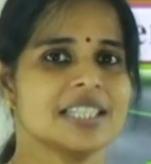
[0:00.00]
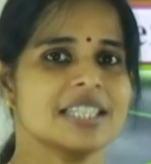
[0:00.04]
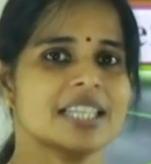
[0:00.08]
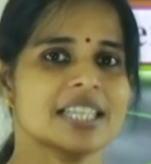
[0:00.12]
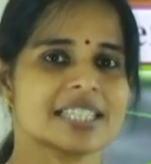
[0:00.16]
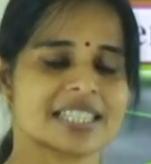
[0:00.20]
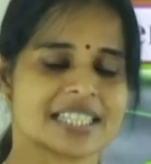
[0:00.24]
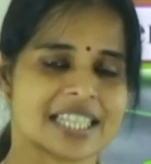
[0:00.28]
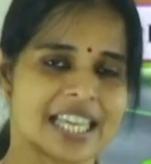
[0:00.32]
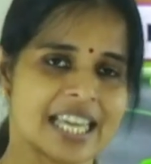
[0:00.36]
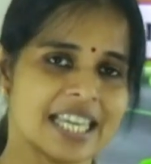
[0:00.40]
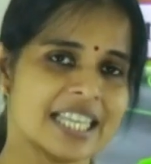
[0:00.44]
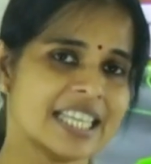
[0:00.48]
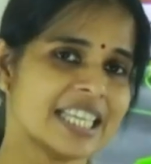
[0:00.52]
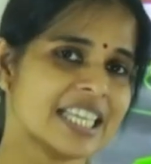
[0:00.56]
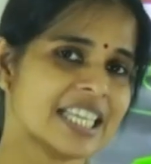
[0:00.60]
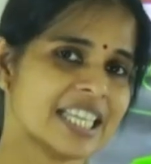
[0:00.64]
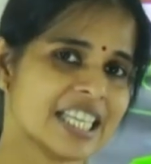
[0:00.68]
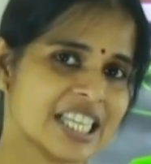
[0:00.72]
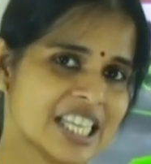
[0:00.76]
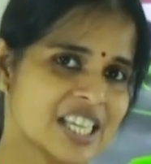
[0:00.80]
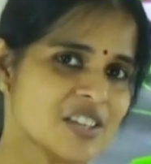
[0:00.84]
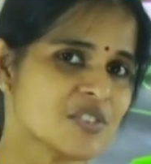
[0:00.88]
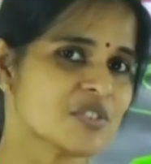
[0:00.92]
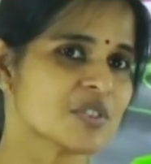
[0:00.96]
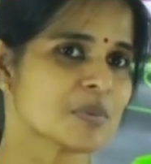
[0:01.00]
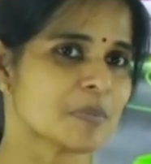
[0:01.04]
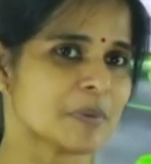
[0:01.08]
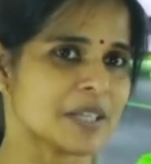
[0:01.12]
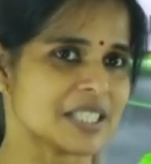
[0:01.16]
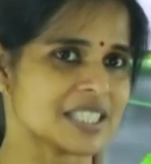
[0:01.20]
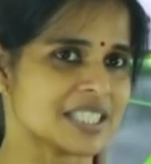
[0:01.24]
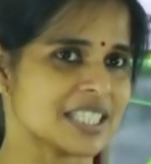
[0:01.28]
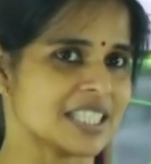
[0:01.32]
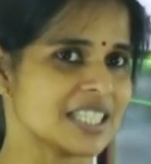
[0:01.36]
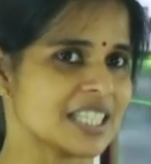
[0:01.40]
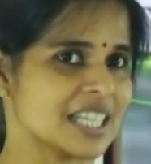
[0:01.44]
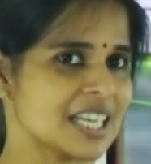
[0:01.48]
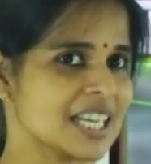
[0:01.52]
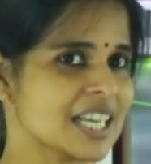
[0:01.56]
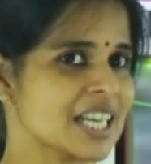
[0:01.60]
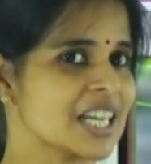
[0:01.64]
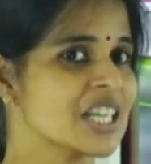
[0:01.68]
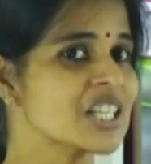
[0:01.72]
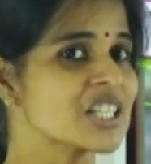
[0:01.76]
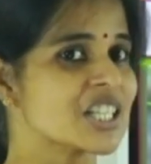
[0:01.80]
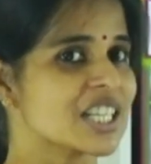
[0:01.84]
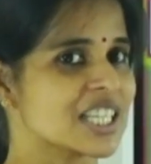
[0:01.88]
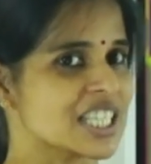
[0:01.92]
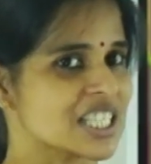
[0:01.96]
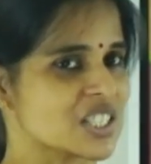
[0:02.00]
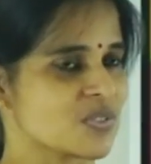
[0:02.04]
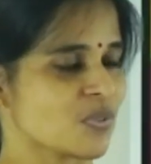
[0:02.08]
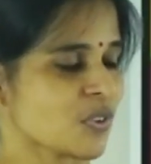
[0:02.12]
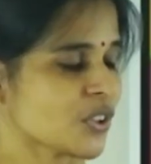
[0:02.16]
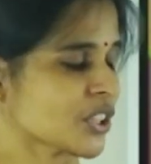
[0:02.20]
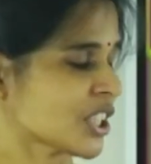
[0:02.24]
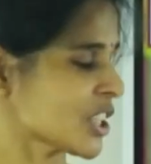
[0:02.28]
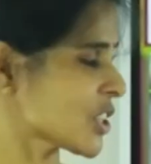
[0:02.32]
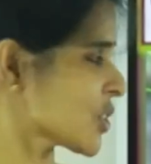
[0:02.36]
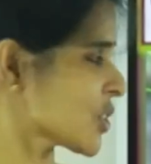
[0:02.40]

the scaly leaves present in it is for the